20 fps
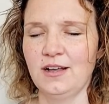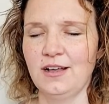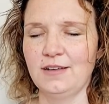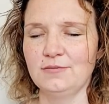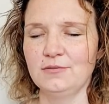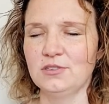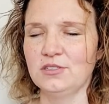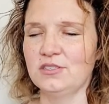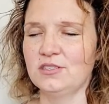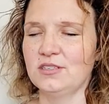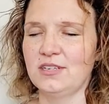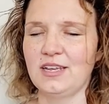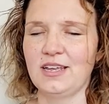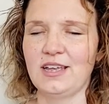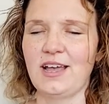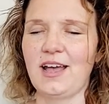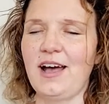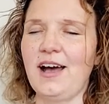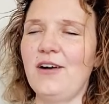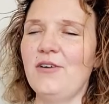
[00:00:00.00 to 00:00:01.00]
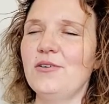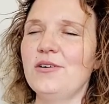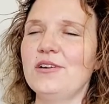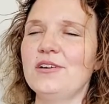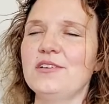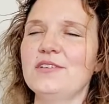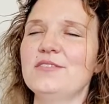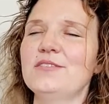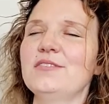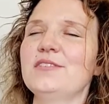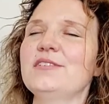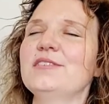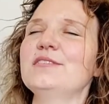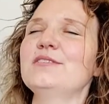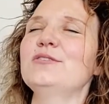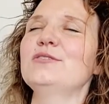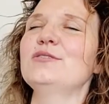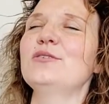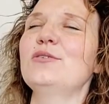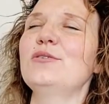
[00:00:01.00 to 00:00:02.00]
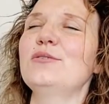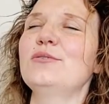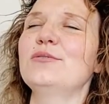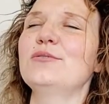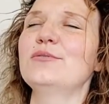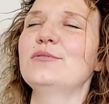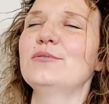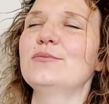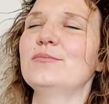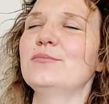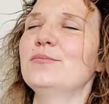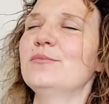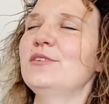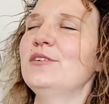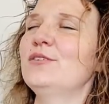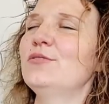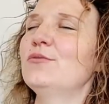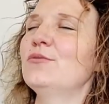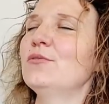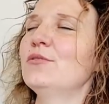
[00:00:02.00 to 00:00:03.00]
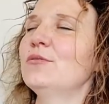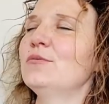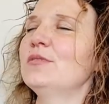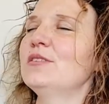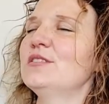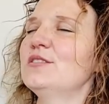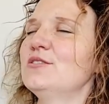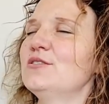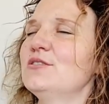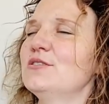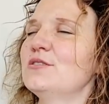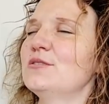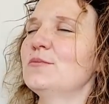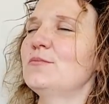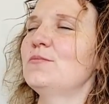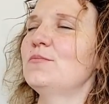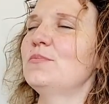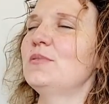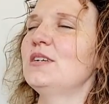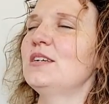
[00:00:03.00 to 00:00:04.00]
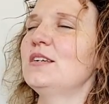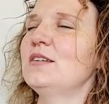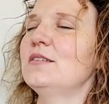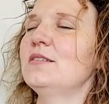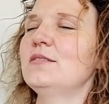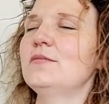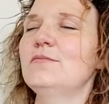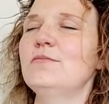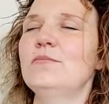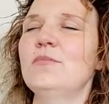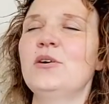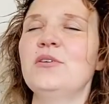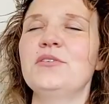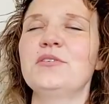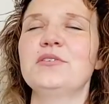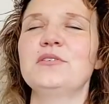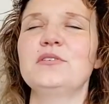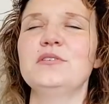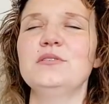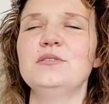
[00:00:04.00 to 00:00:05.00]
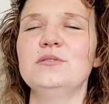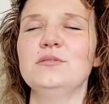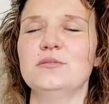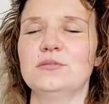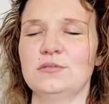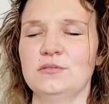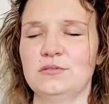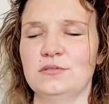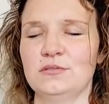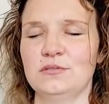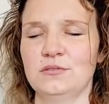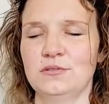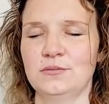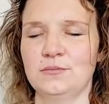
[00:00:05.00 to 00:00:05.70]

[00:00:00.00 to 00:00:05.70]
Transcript: I'm just like, how are you it's so enormous? You're just a big mother goose.